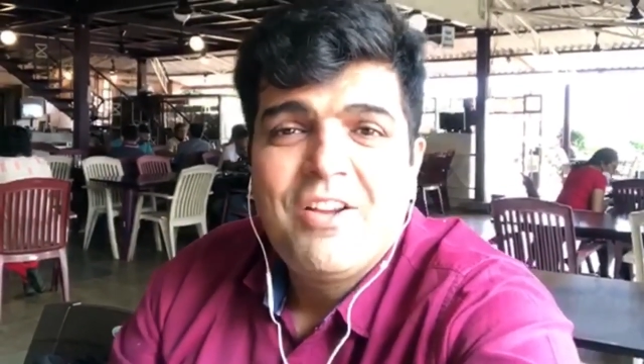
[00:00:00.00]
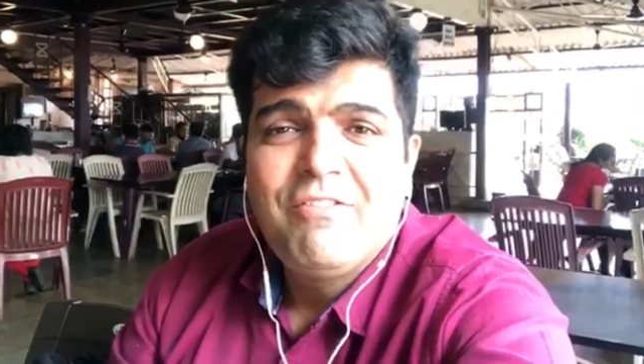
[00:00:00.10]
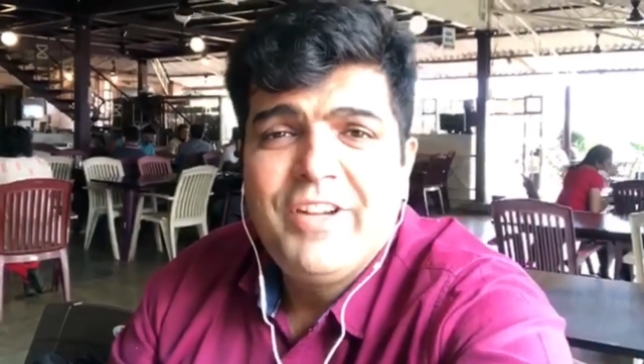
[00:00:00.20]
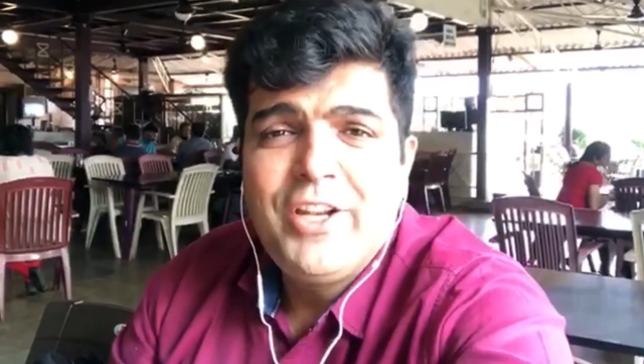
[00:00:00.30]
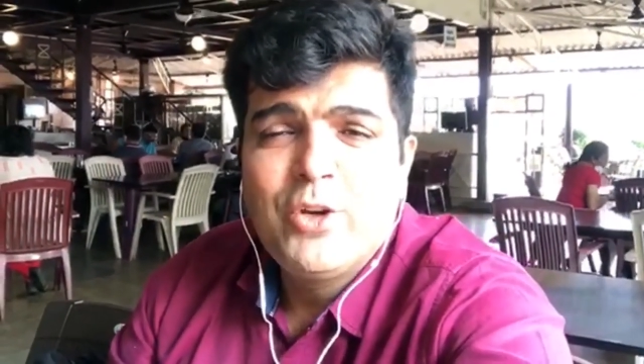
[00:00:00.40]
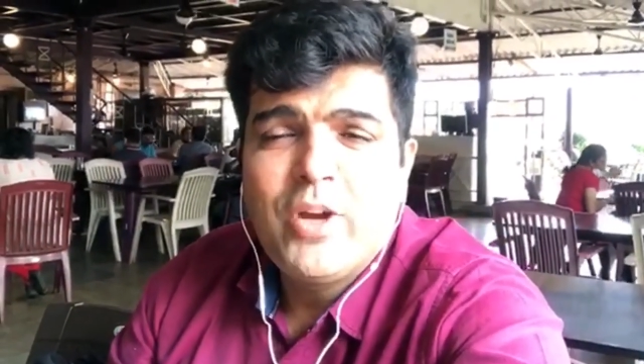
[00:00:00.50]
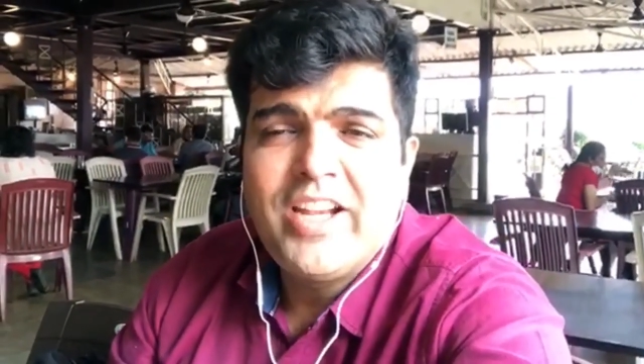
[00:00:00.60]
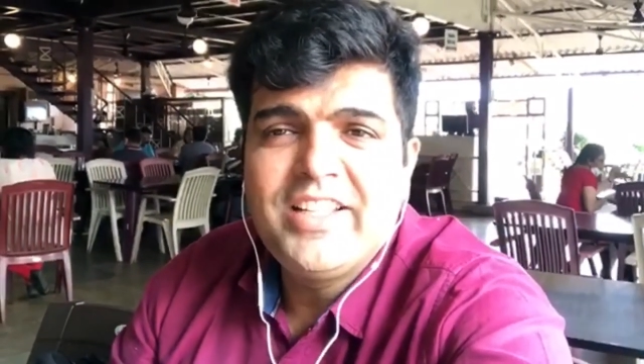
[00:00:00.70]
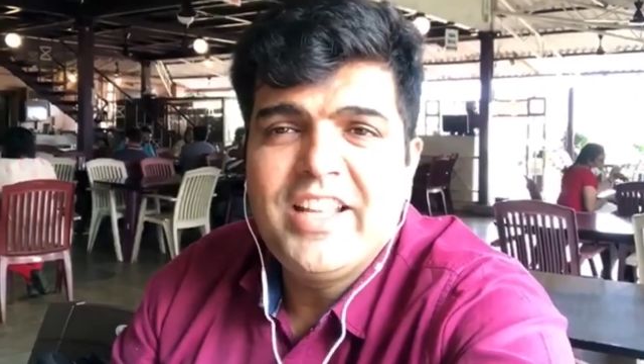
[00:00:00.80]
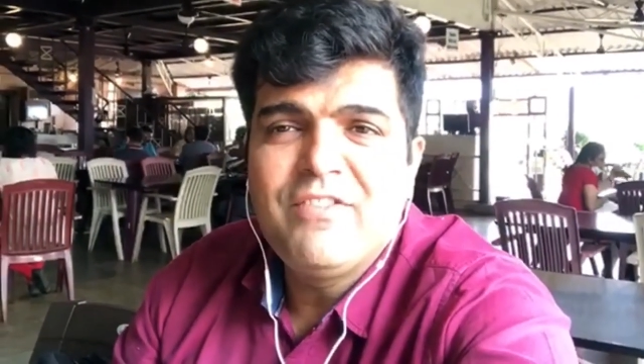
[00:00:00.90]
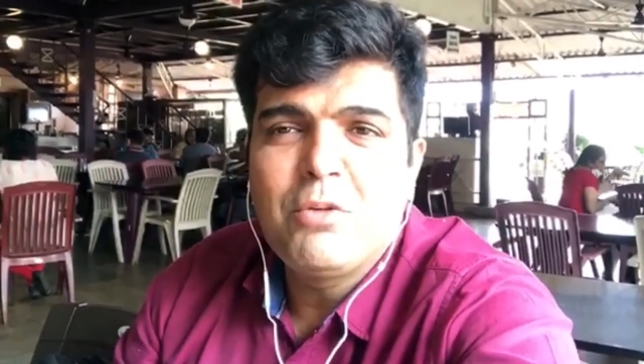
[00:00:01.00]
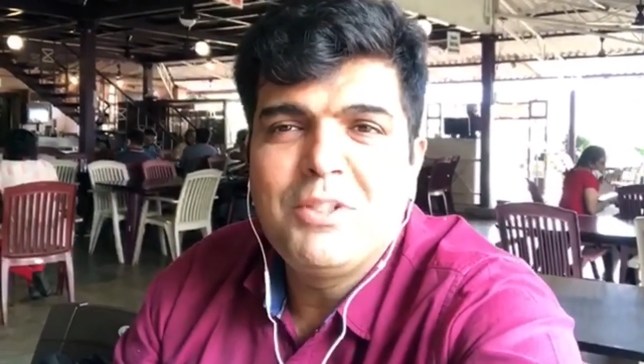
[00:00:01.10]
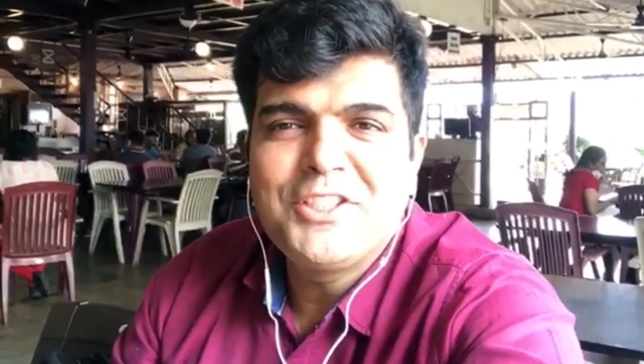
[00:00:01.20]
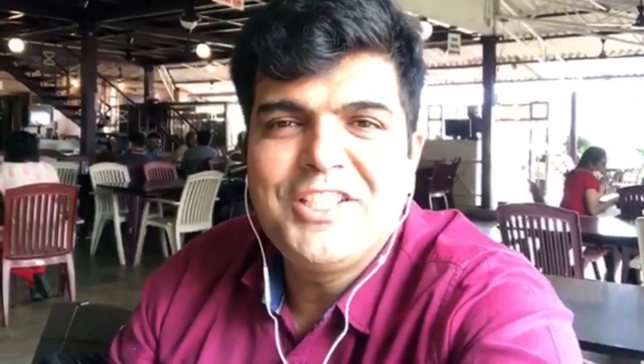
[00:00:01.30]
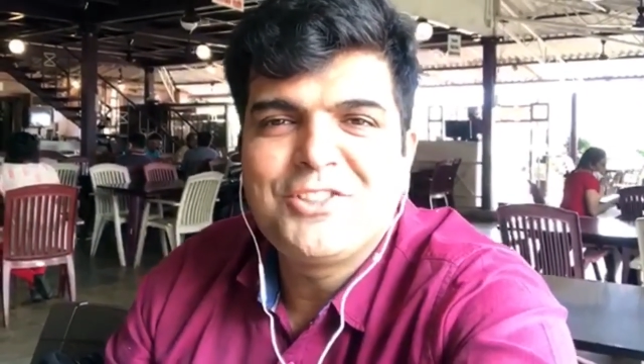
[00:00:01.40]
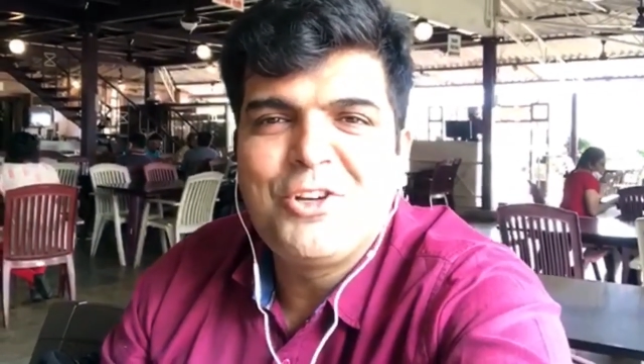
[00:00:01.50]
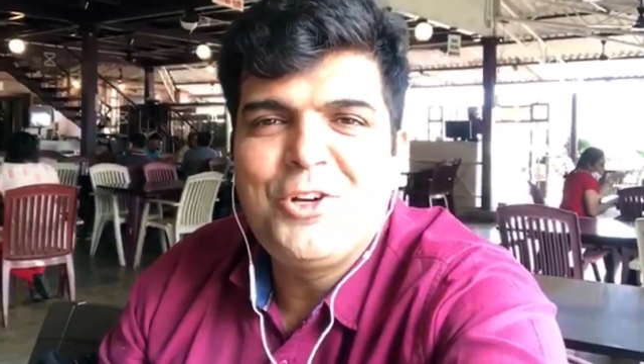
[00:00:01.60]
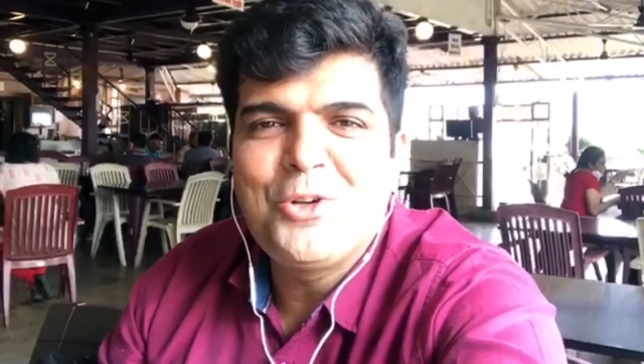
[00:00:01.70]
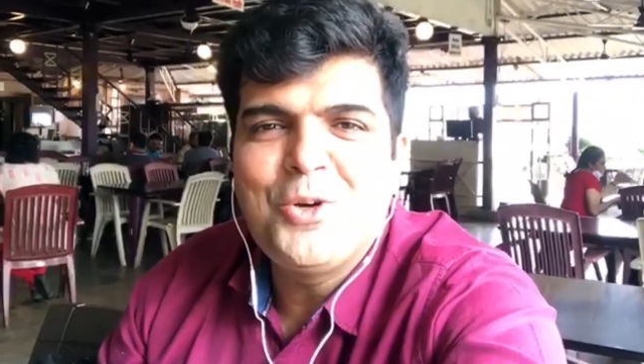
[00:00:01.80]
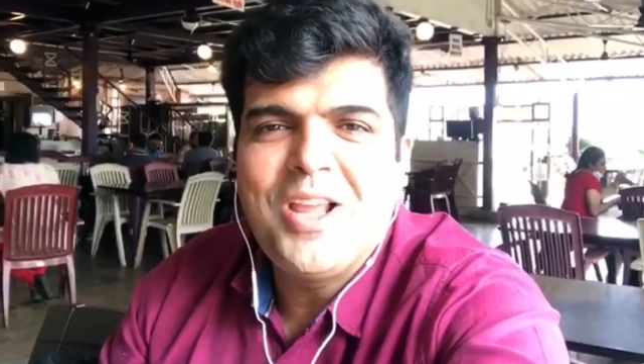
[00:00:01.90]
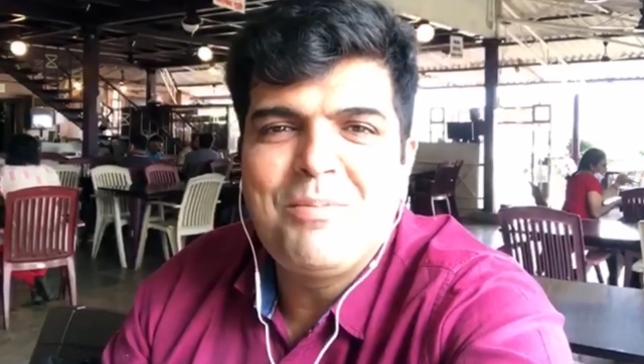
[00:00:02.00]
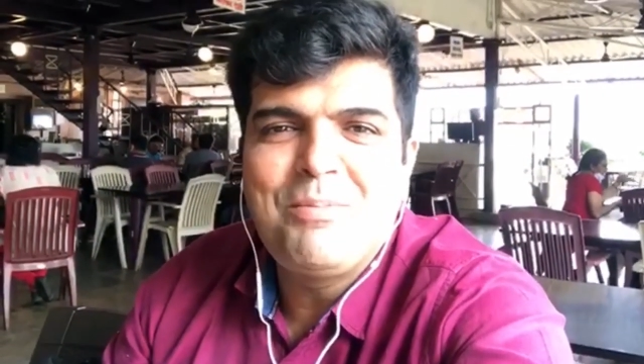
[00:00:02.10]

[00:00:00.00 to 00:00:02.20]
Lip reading: video and the information is going to help